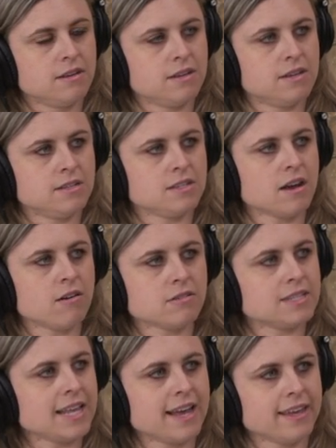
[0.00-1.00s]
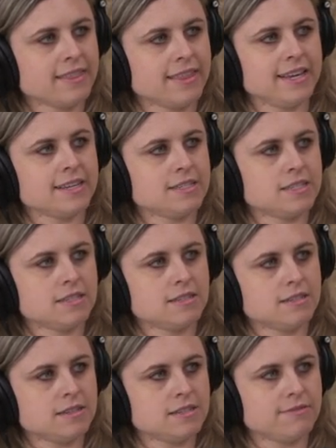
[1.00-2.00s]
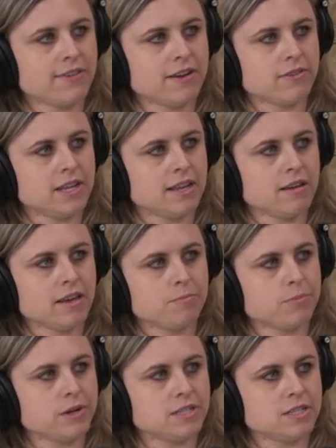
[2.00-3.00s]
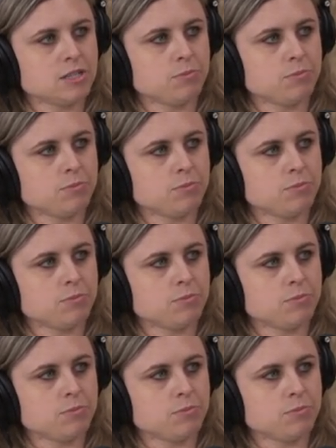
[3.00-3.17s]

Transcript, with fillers: He talks like this. He's very like British,